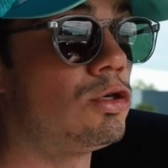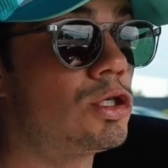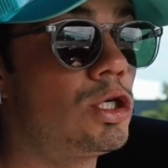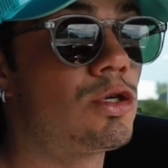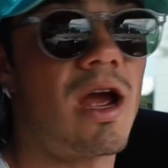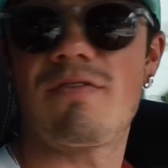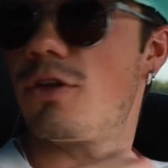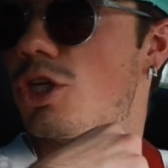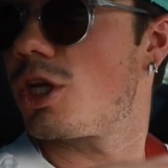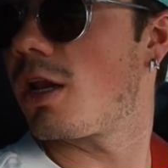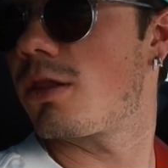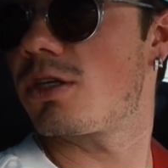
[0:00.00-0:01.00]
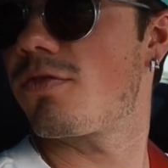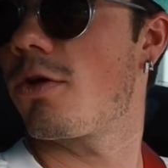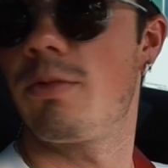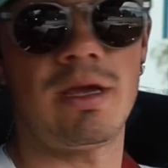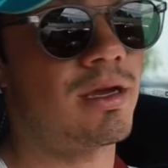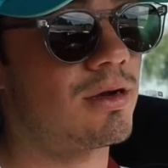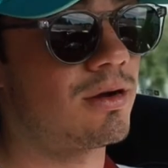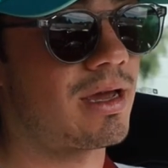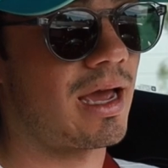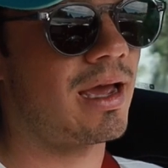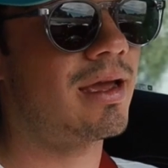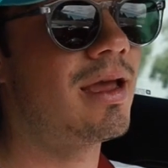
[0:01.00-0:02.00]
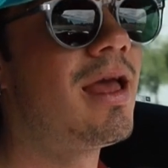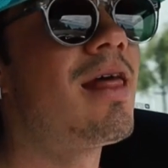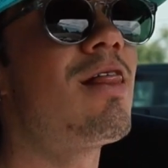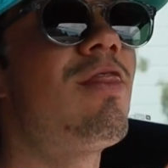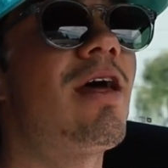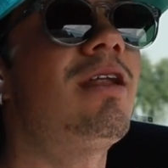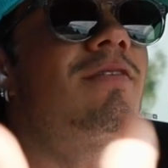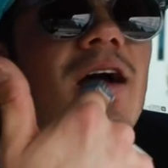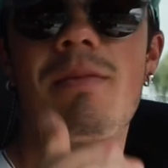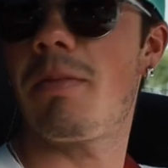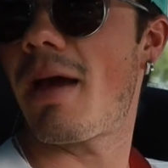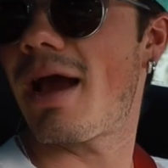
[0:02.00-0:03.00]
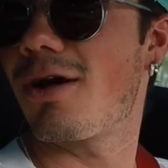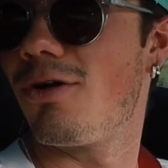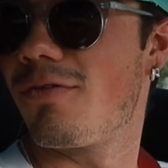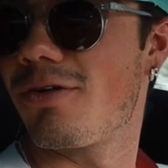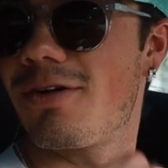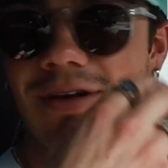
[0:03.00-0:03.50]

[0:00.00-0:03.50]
You should drive the shit out of this for a week, okay? Then invite me back over